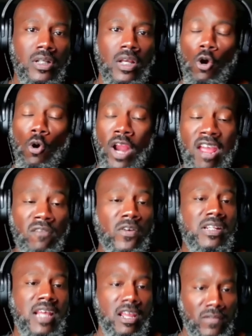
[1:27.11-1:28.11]
or
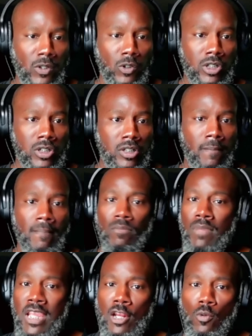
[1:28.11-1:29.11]
everyday voters.
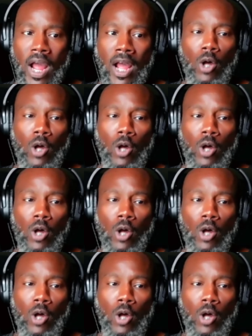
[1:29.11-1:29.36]
Meanwhile,